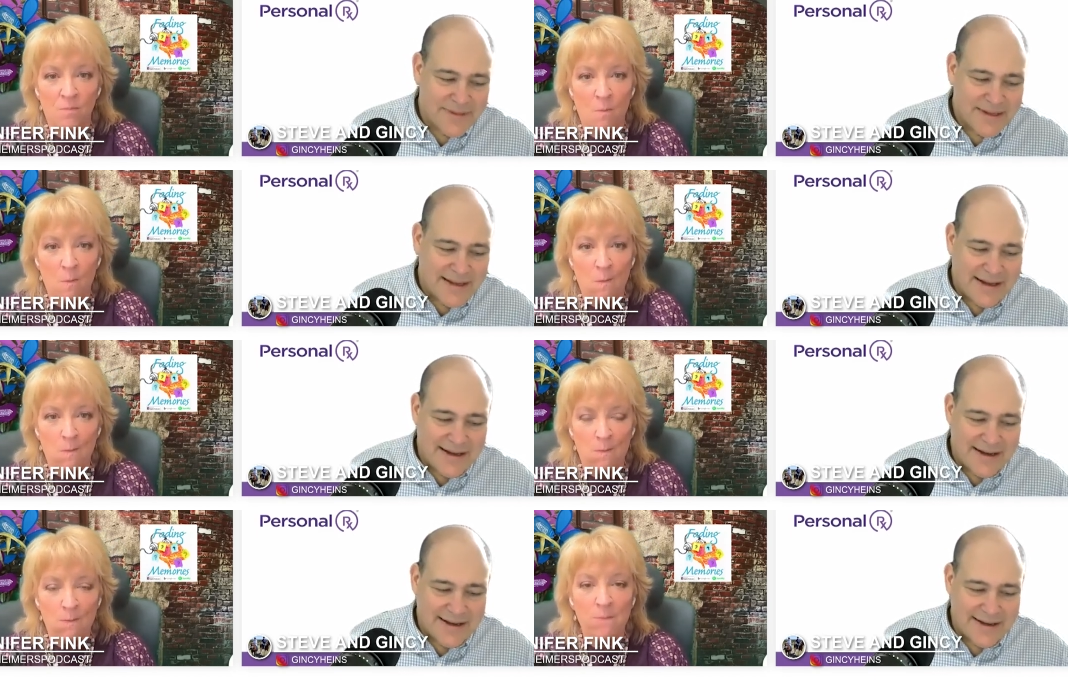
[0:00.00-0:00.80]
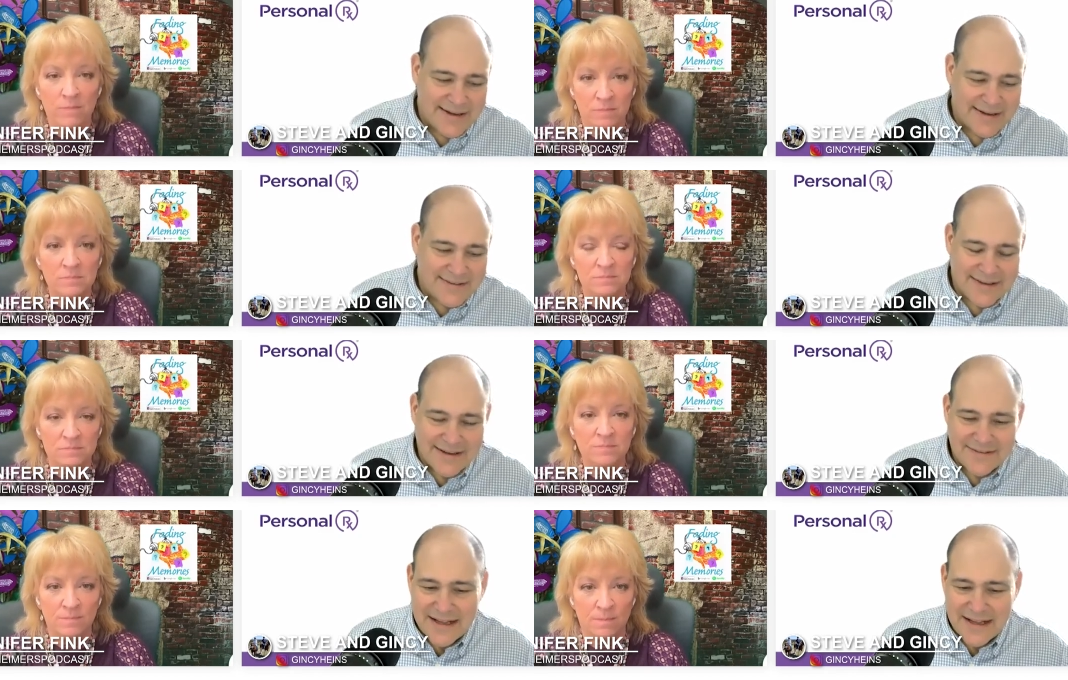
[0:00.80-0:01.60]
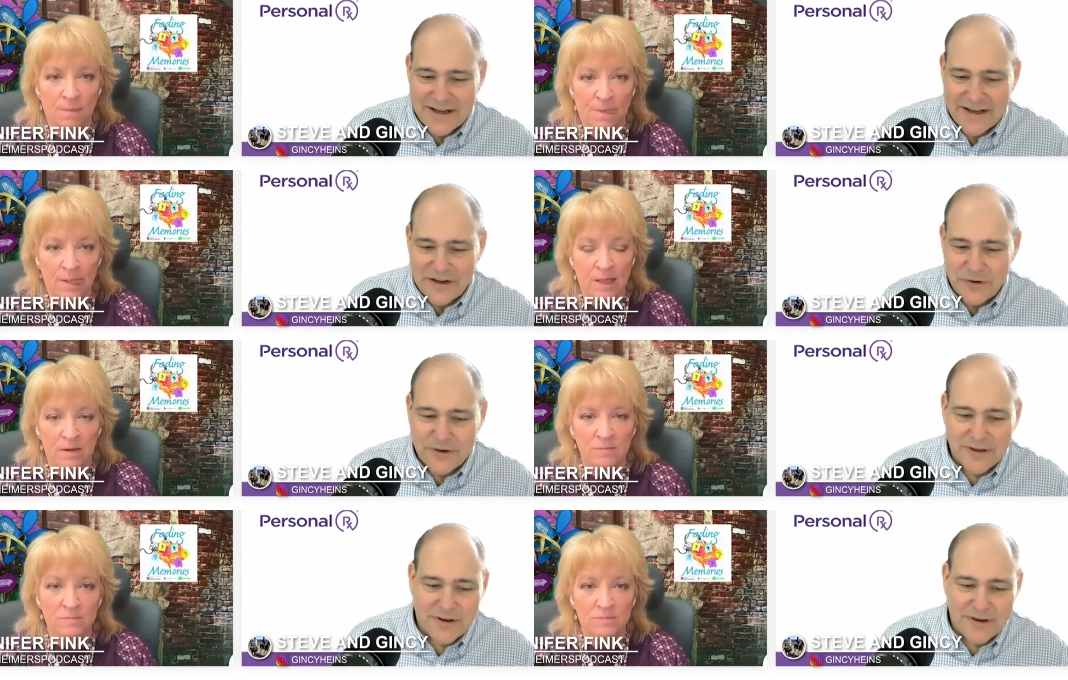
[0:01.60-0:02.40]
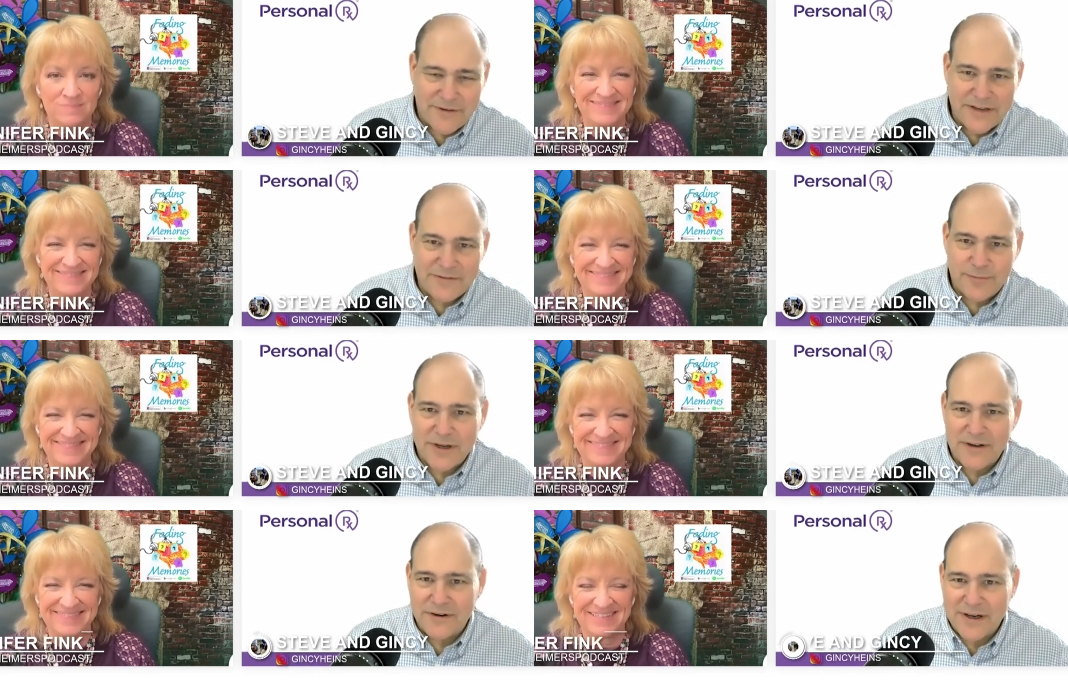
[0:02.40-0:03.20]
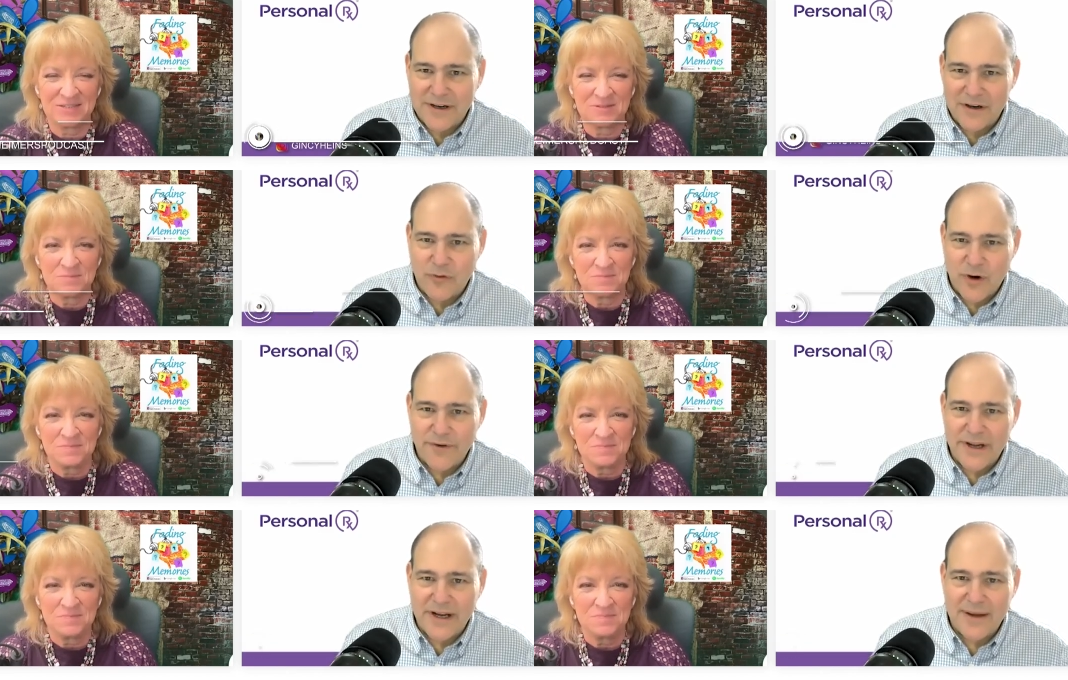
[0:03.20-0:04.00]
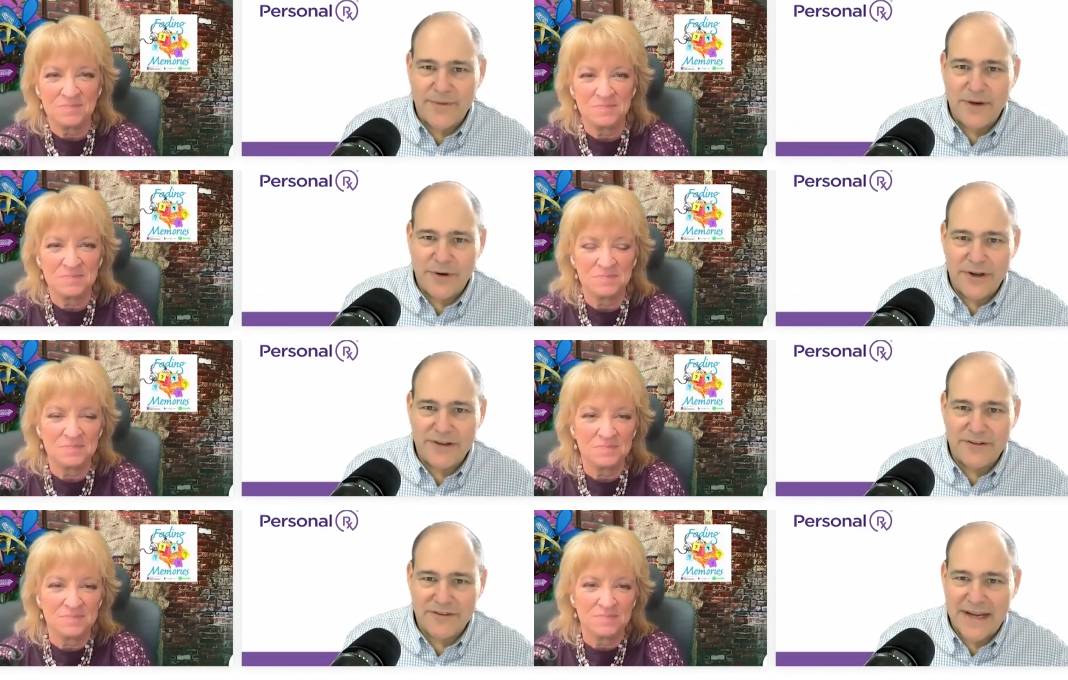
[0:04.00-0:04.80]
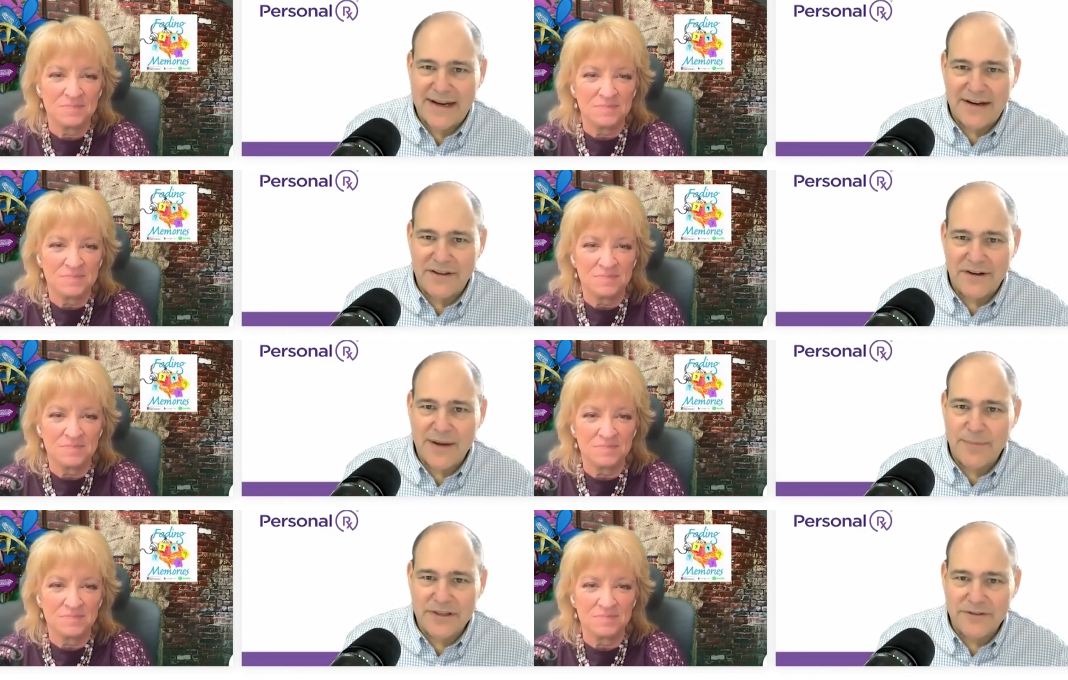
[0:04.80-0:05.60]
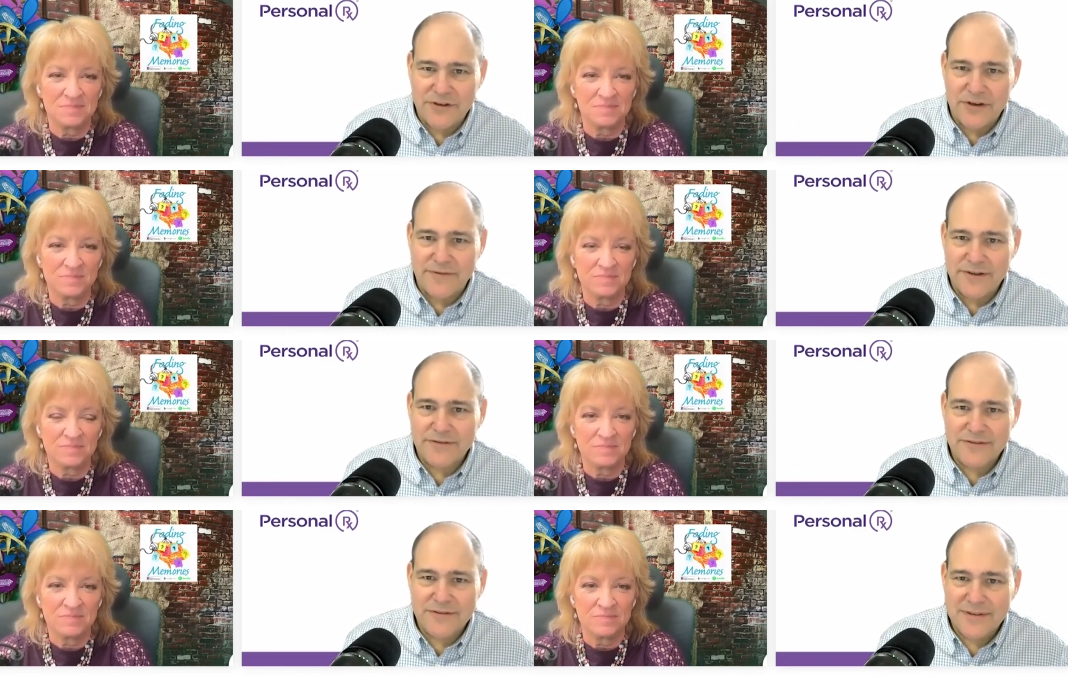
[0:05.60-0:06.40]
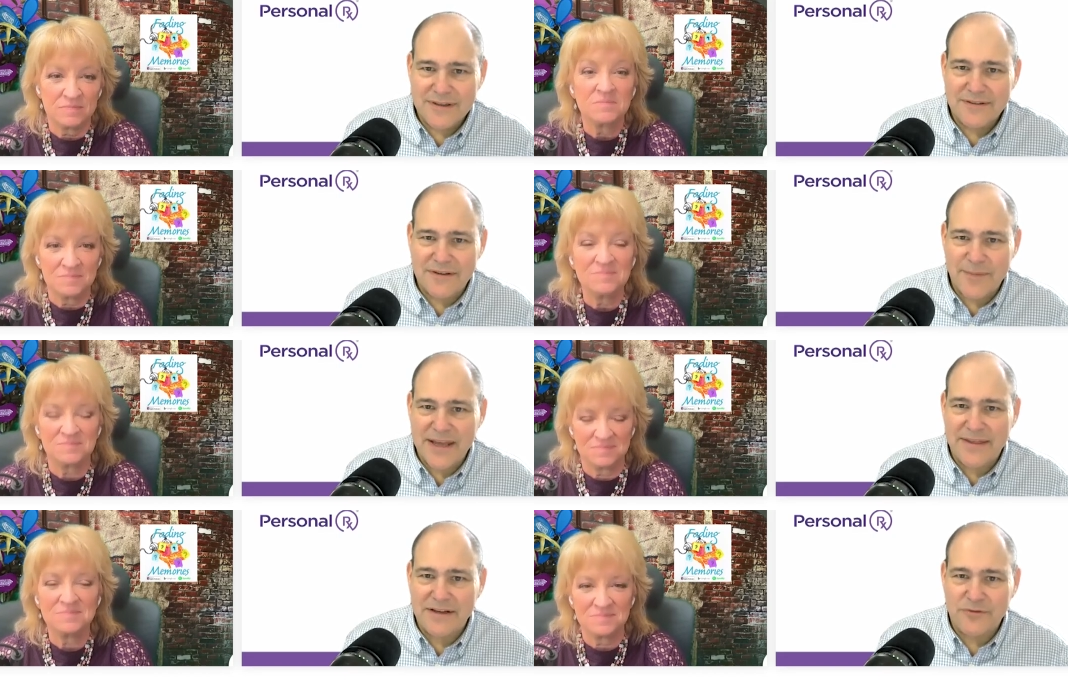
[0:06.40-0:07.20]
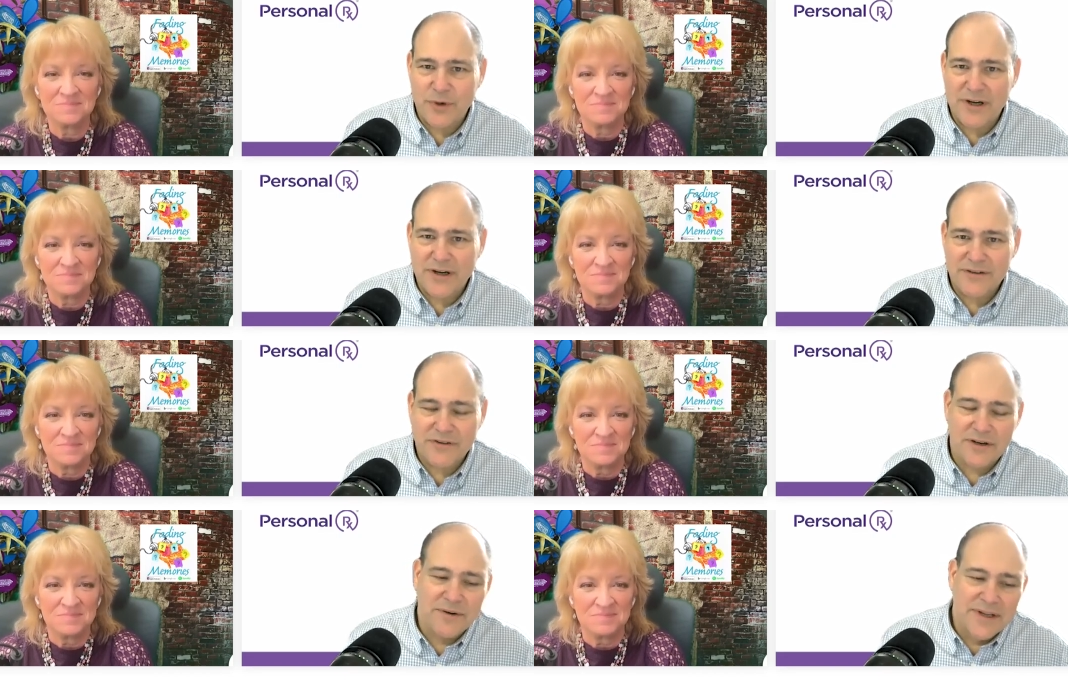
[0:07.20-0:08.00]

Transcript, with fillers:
Speaker 1: uh, it's it's not like a Google or a Facebook or a growing company where you can just add another couple of servers to make things work. So